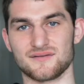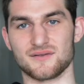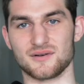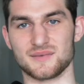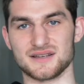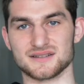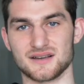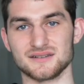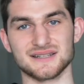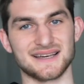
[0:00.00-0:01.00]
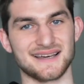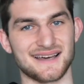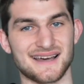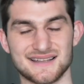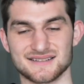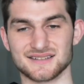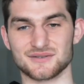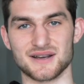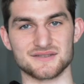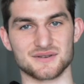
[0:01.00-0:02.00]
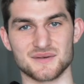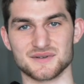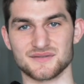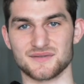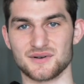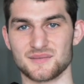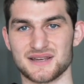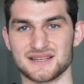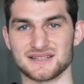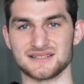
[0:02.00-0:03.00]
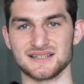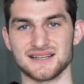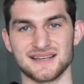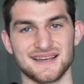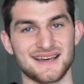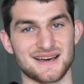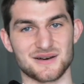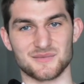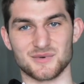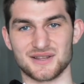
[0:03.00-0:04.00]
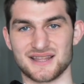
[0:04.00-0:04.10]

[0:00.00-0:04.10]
for me. So it's a great scripture for me, and one